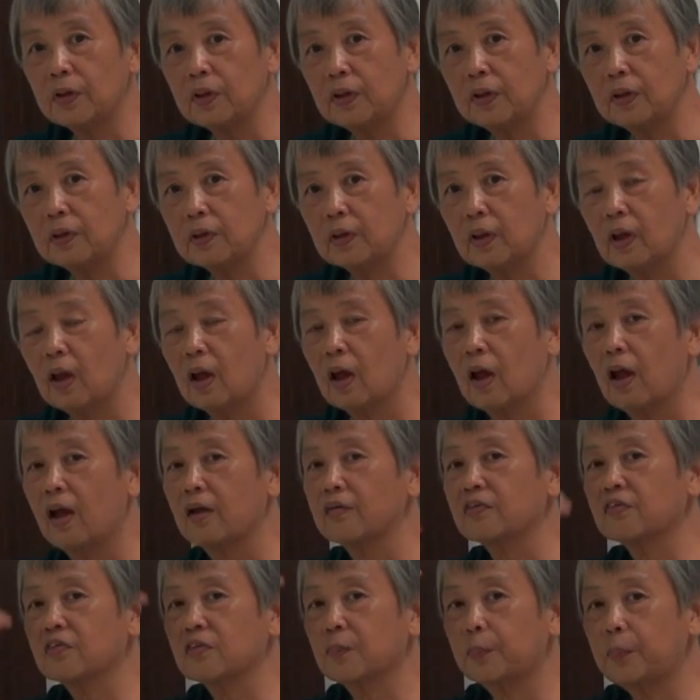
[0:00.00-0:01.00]
in,
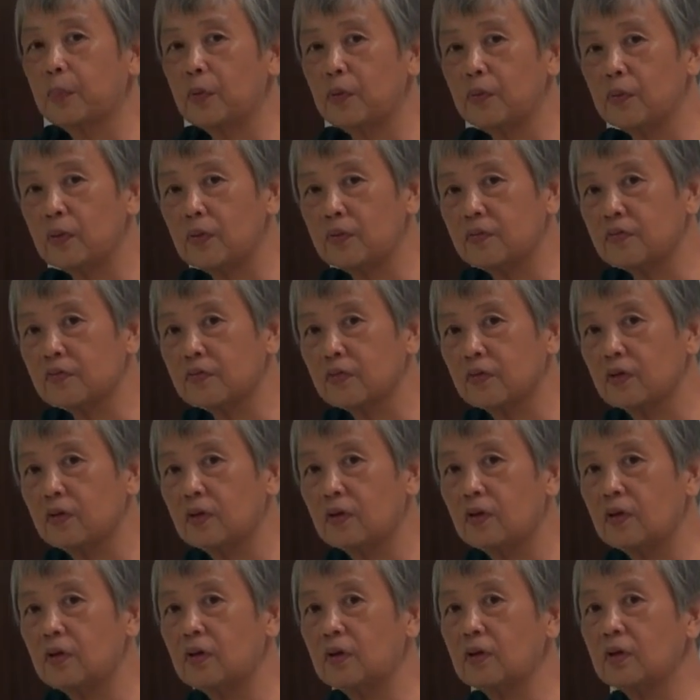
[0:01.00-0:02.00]

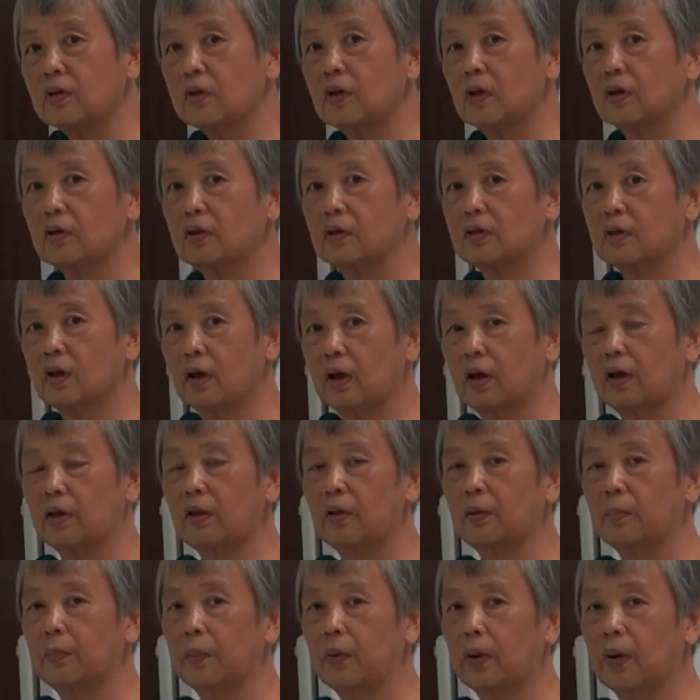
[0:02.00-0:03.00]
experiencing the
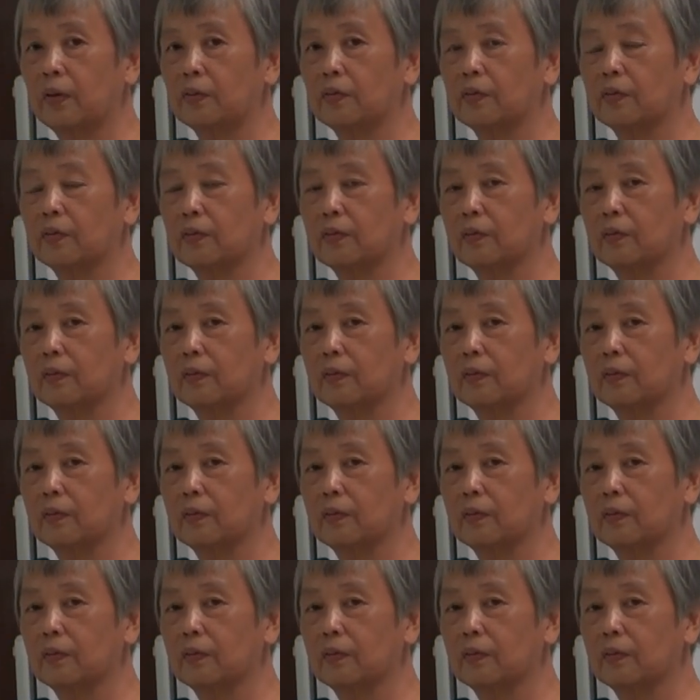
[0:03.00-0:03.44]
entire breath